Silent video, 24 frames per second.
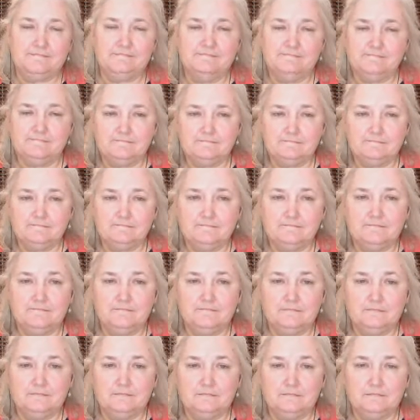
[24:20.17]

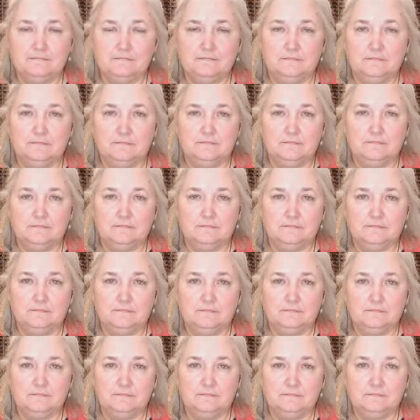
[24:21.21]

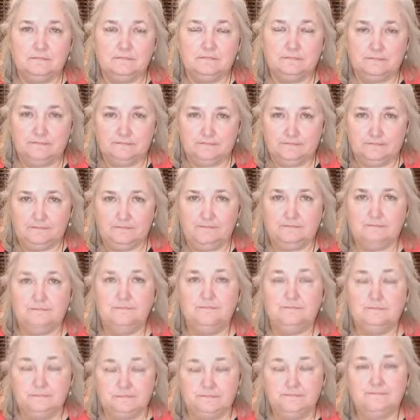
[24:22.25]

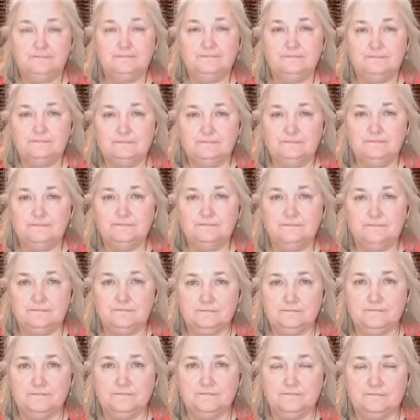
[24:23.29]

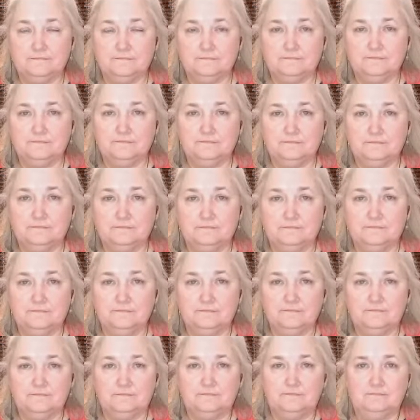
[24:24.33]

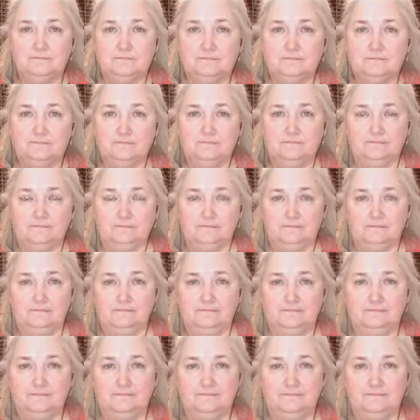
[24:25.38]

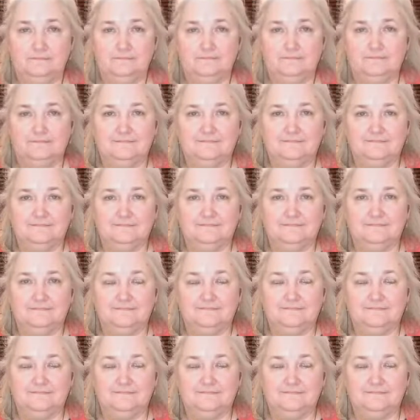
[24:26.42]
This person isn't speaking.